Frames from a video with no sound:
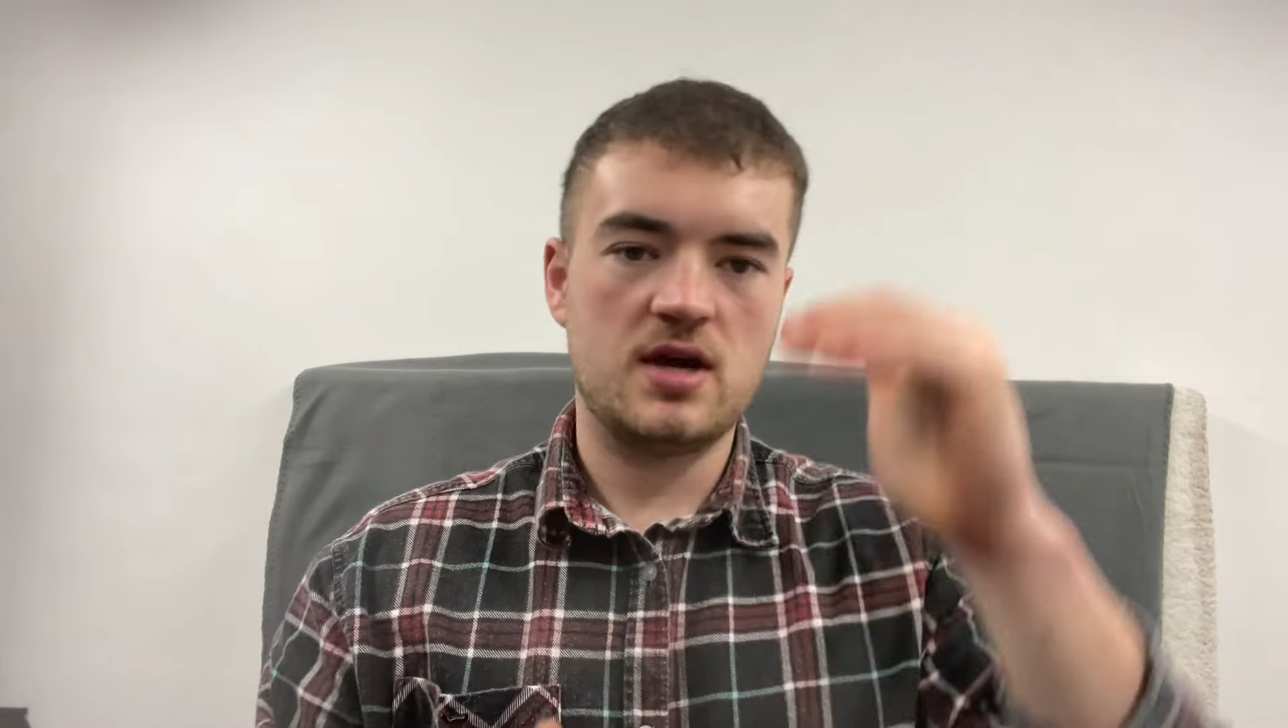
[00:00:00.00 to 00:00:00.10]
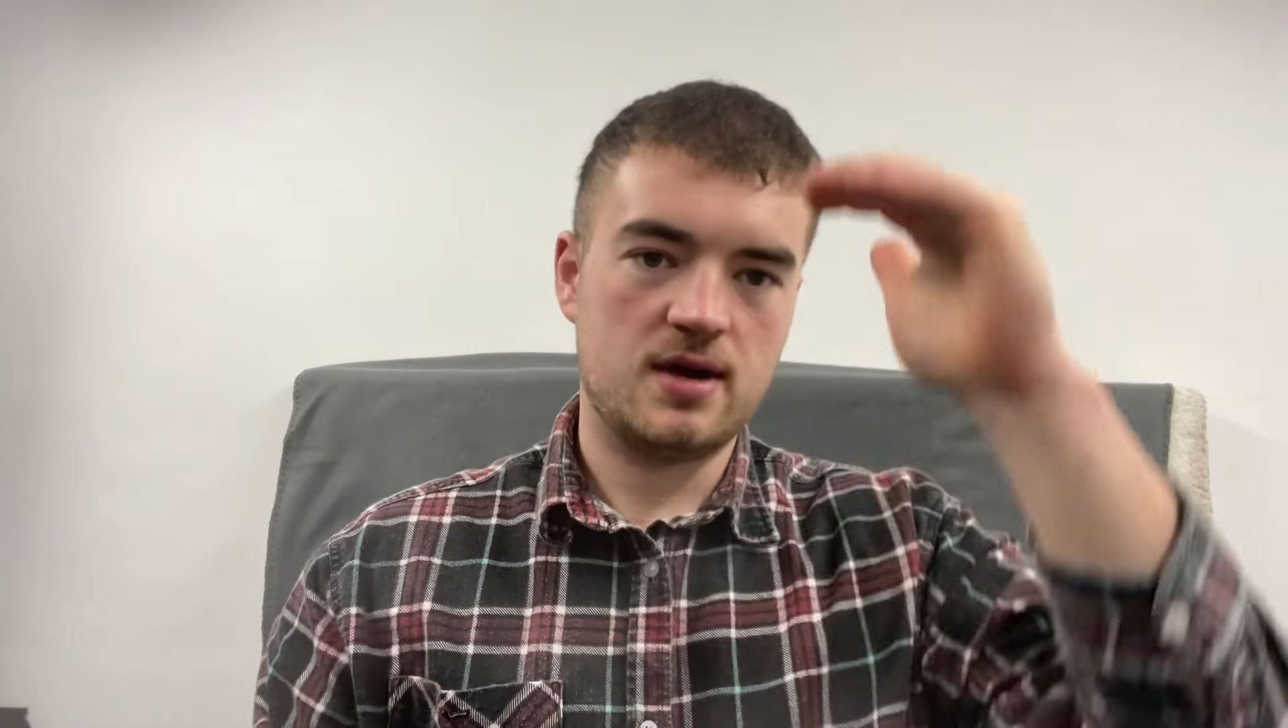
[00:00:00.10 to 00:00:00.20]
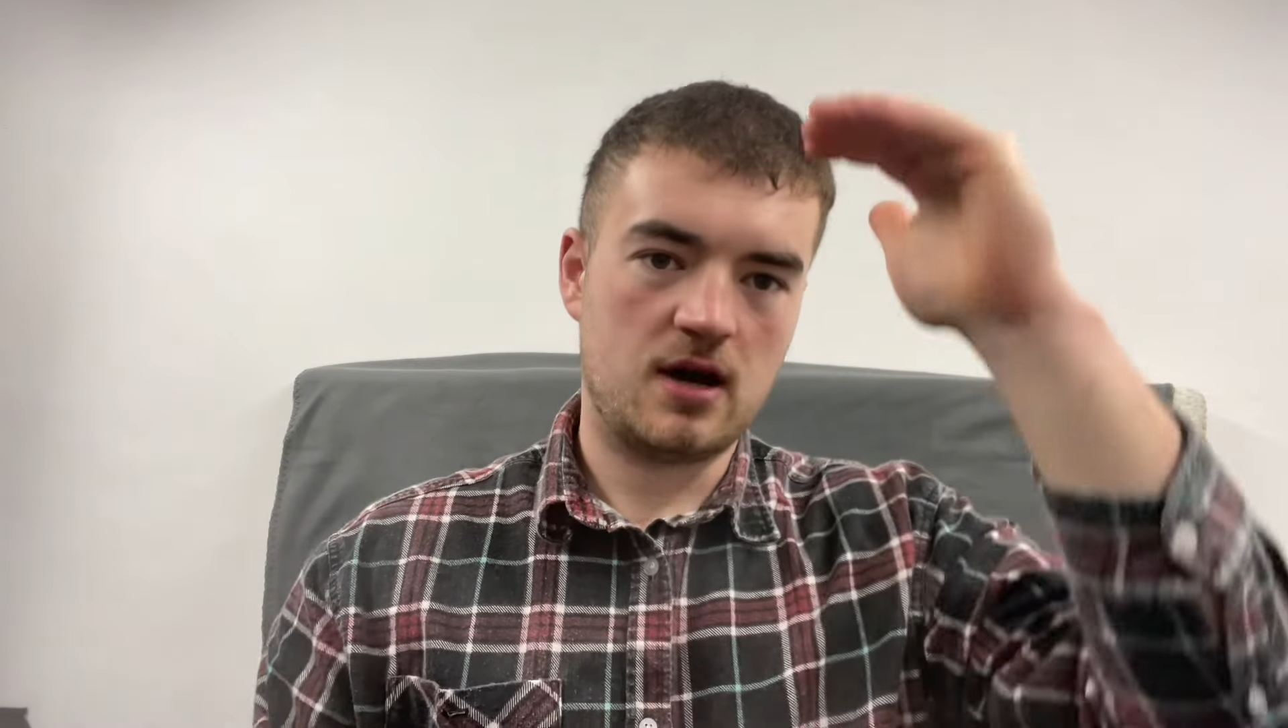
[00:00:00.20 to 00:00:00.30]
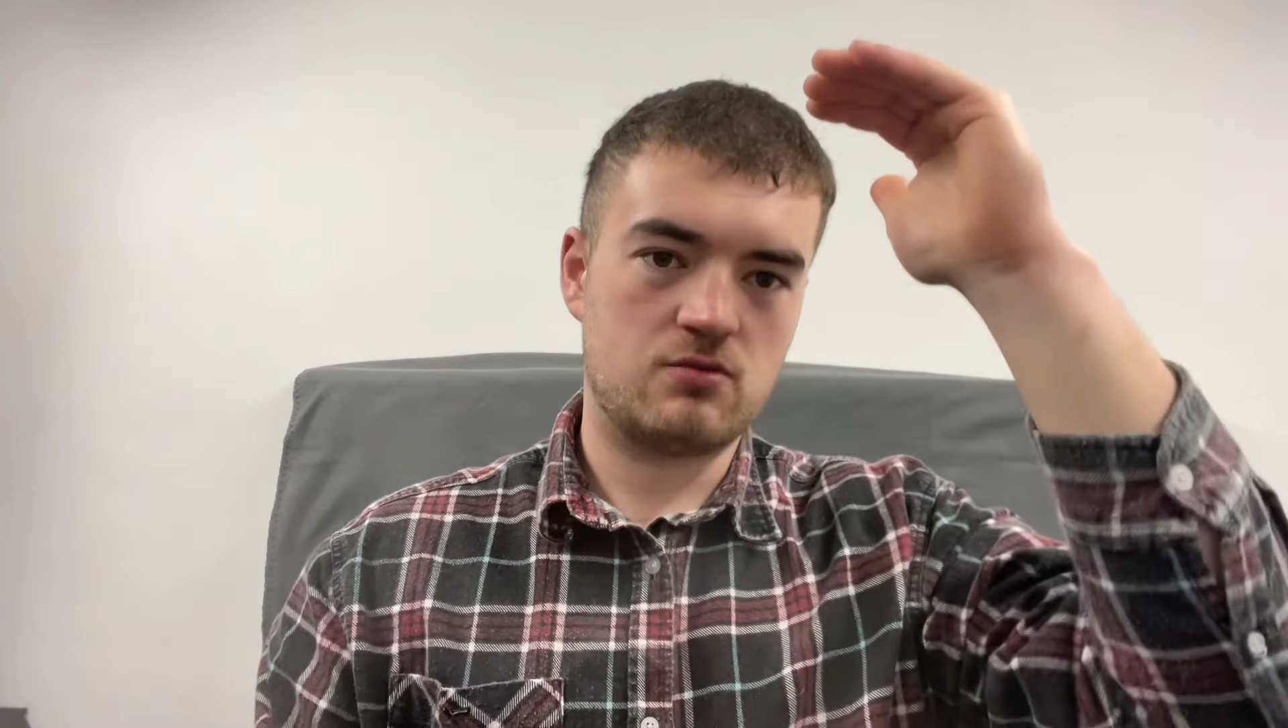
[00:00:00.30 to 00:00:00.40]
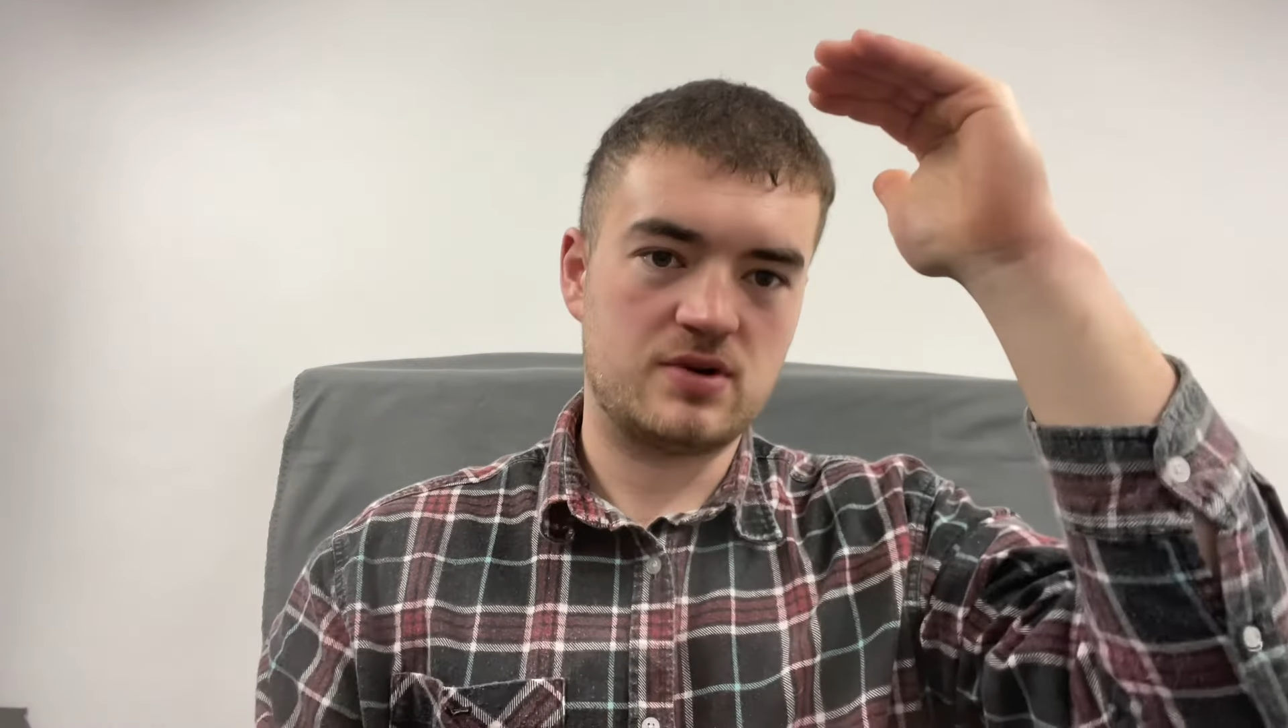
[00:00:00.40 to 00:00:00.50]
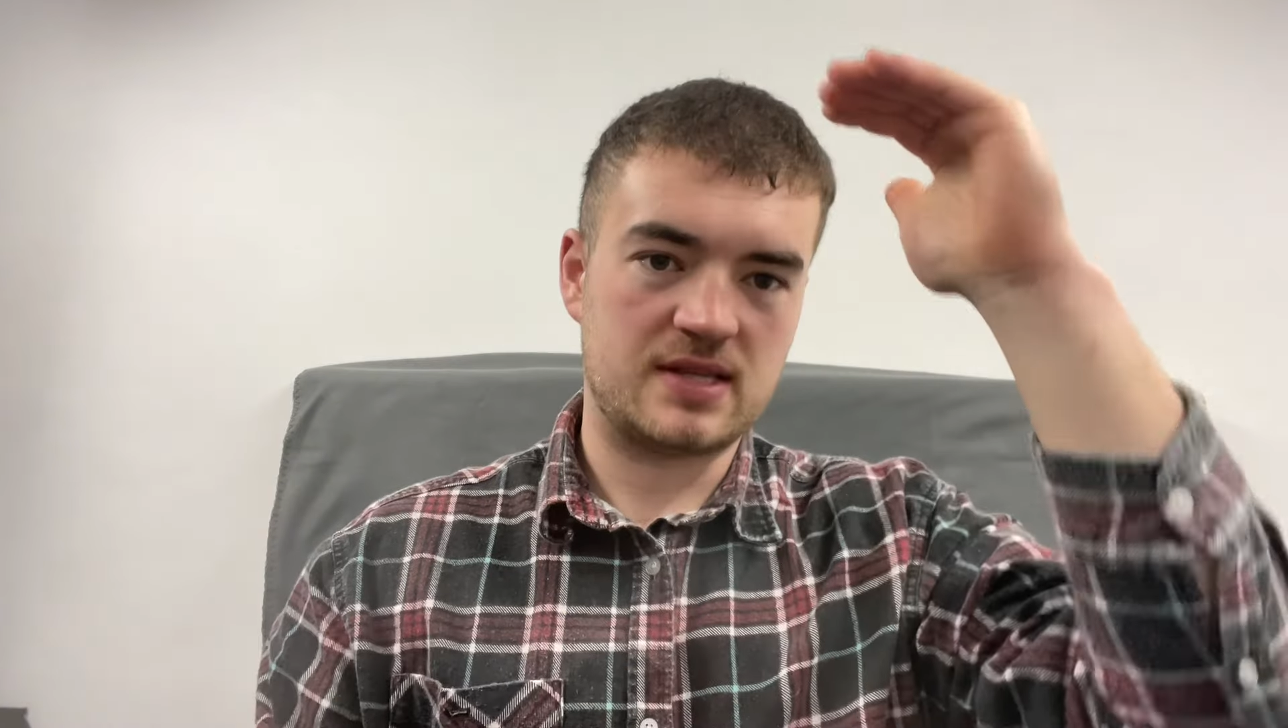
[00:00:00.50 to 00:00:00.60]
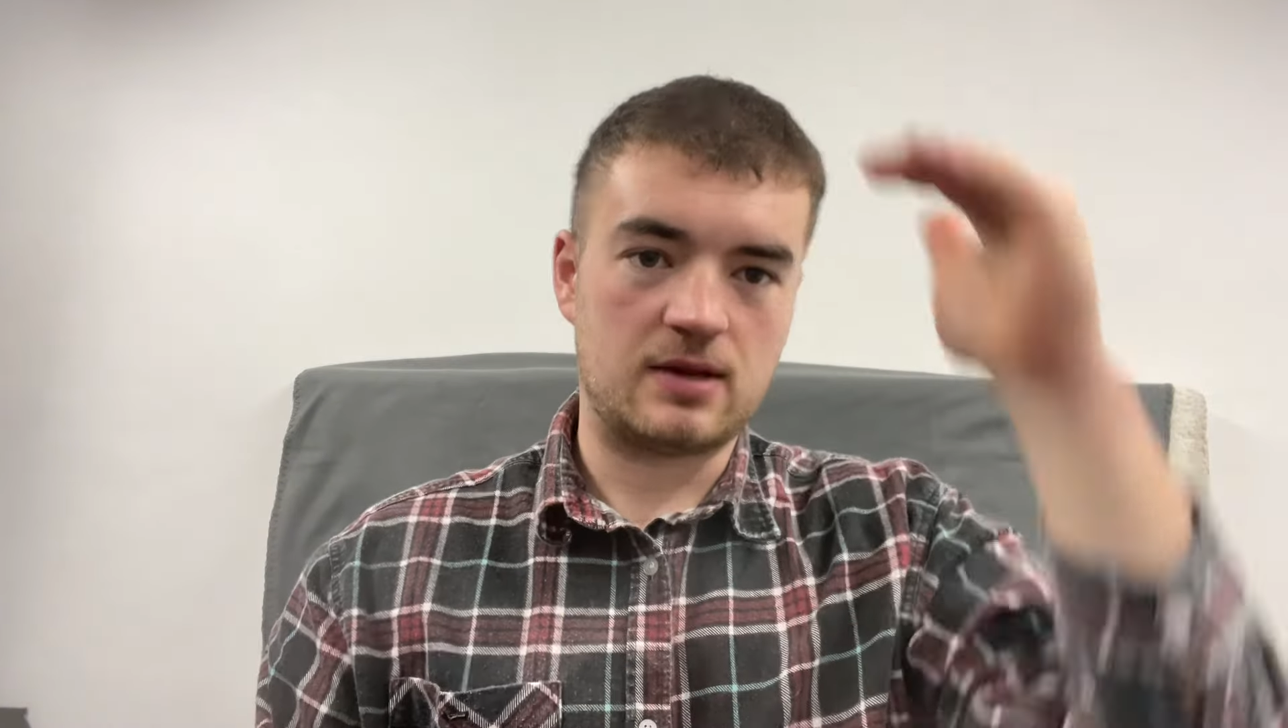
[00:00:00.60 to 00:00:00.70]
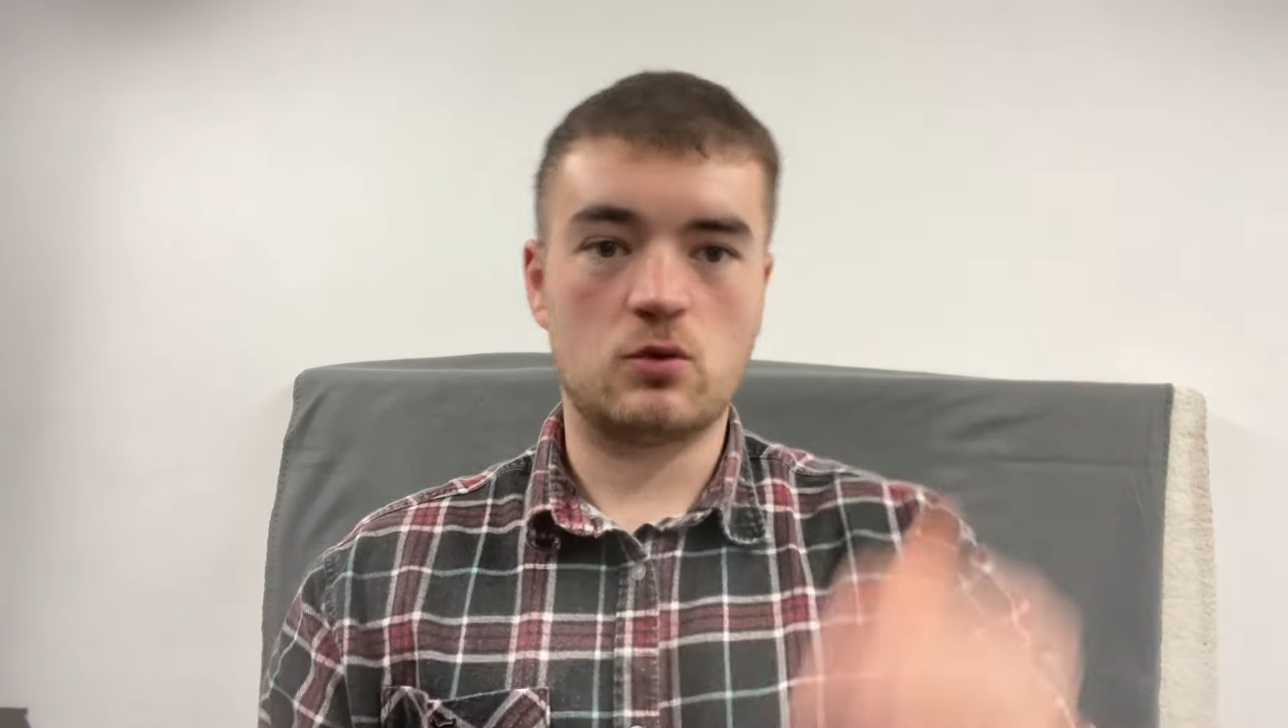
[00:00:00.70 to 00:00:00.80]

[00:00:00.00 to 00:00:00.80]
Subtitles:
I've written down